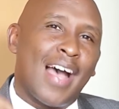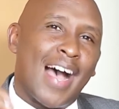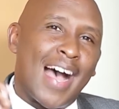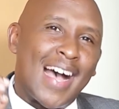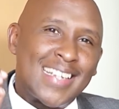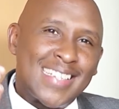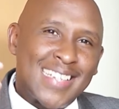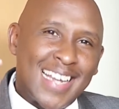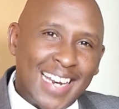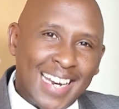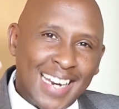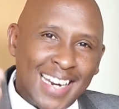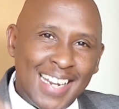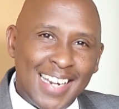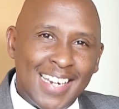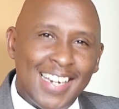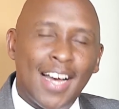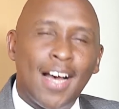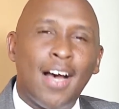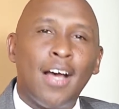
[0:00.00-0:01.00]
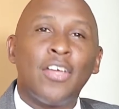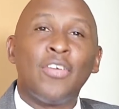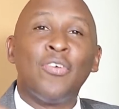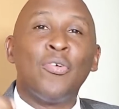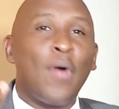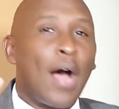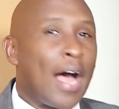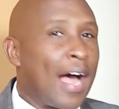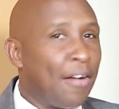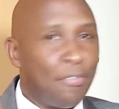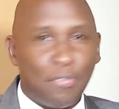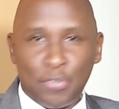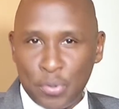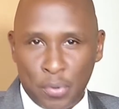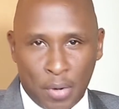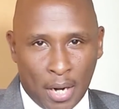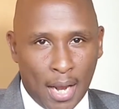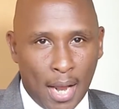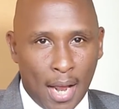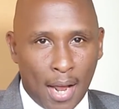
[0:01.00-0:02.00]
As a leader, you have to
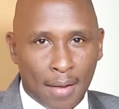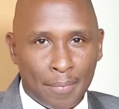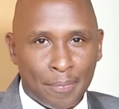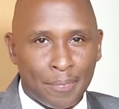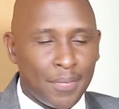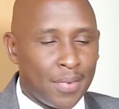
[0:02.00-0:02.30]
care.